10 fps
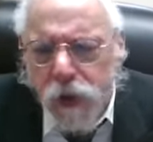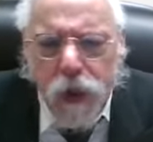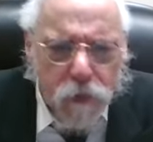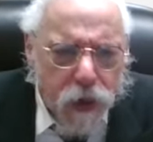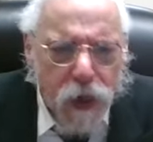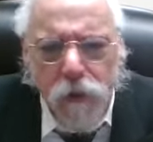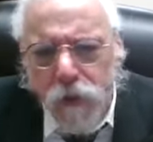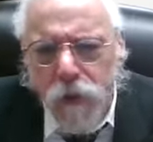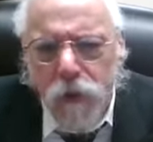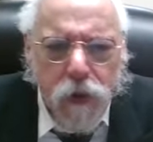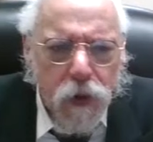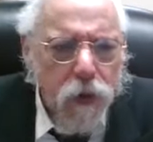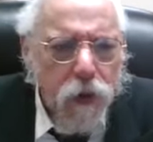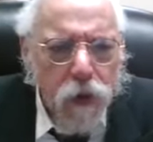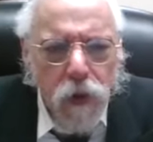take it around.
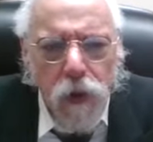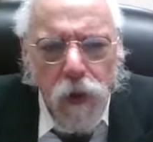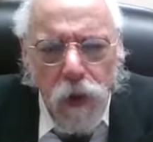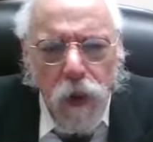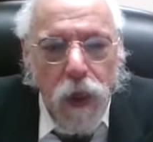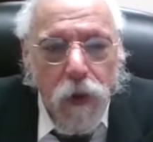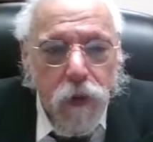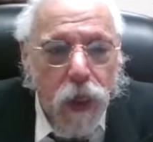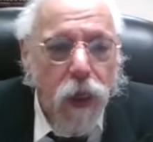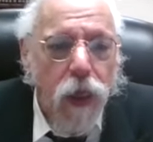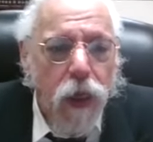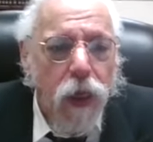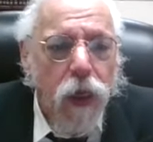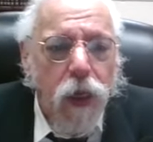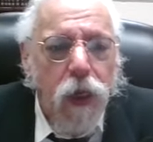And
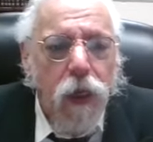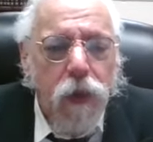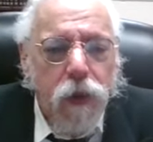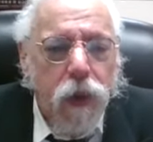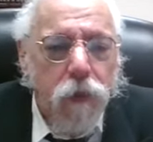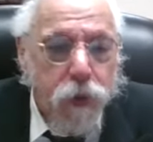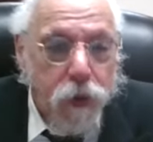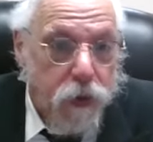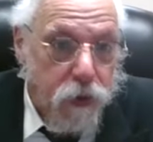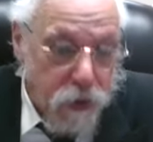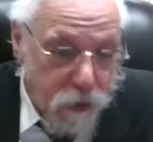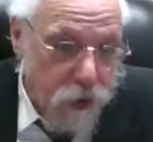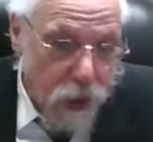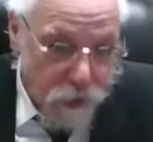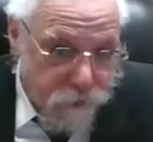then he can put
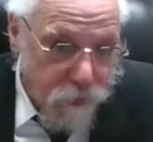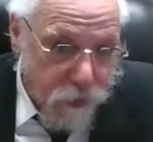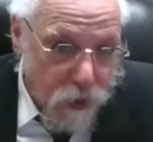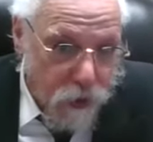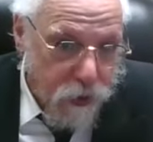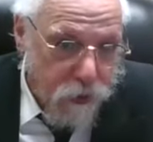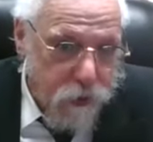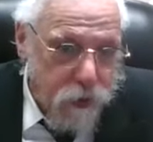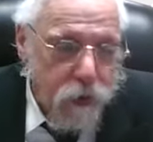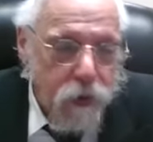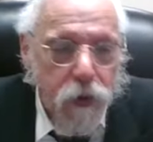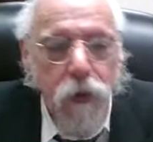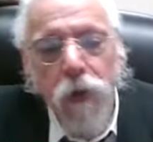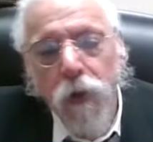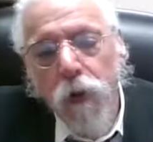a fair on it.
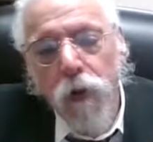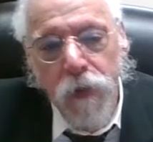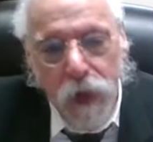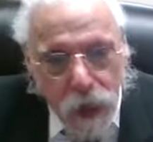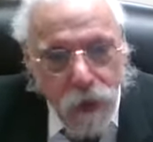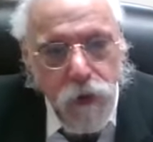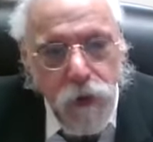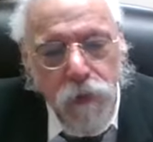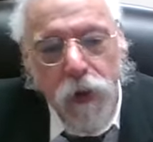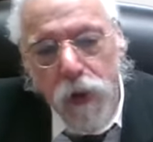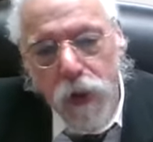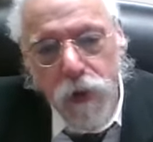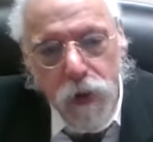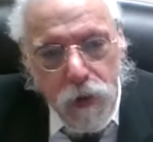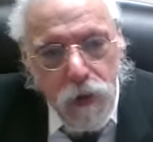
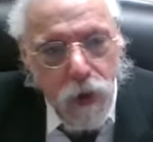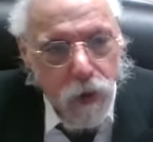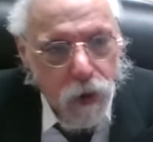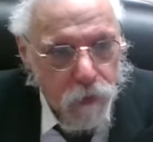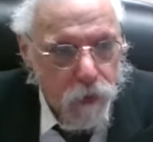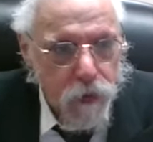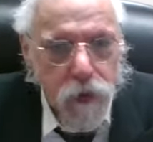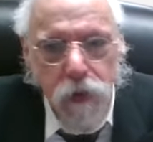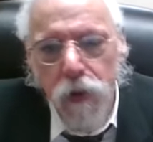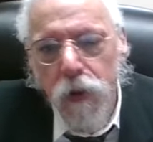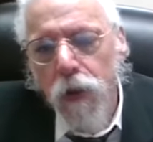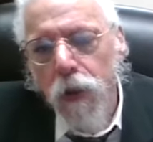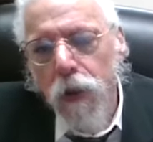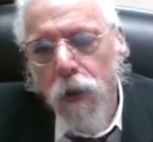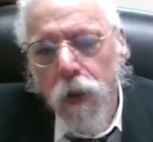Anytime he wants.
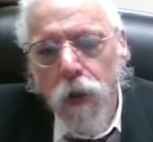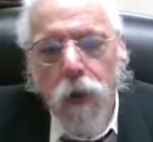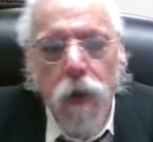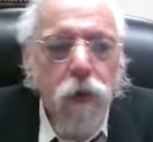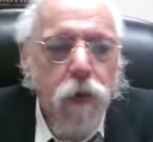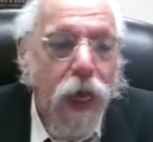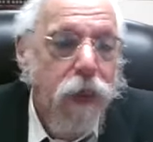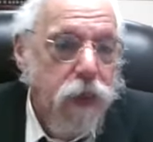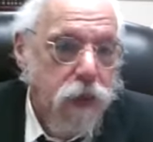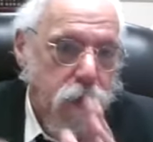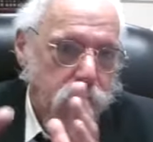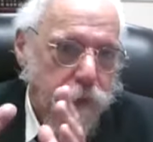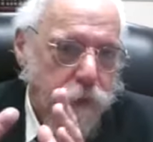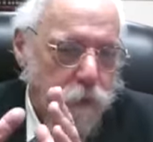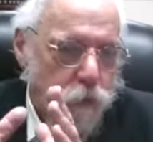That's
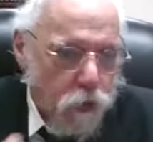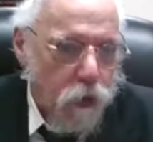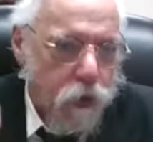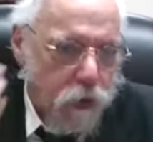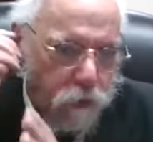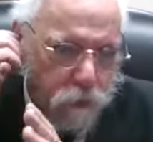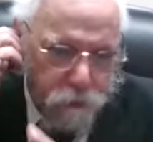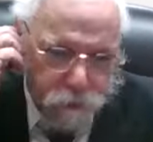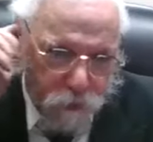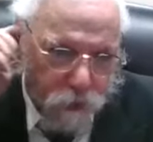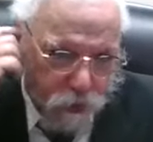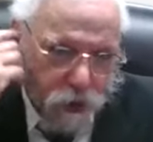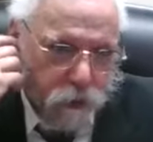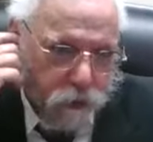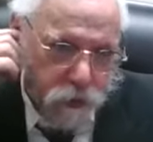water before
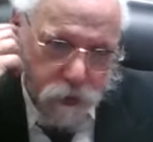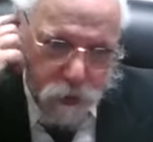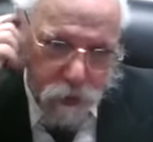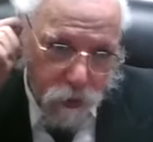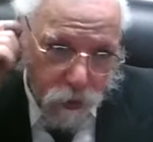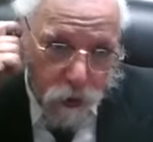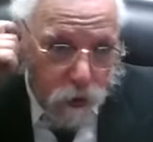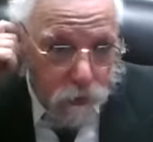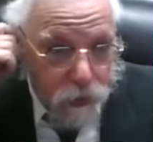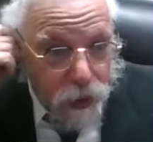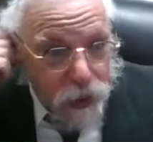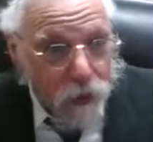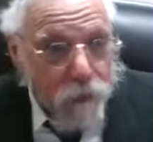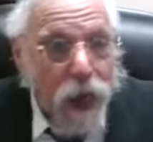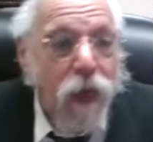Kiddush. Chen
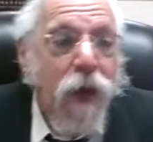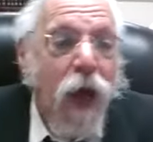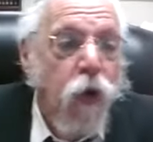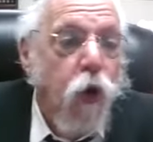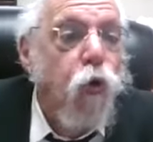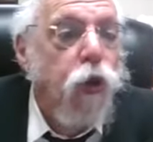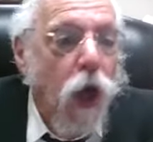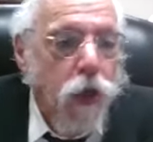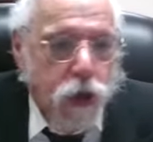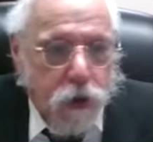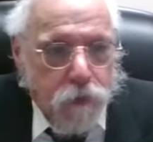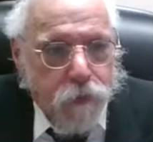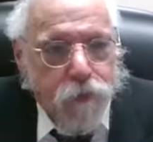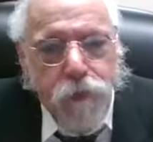amayim hamakudoshim.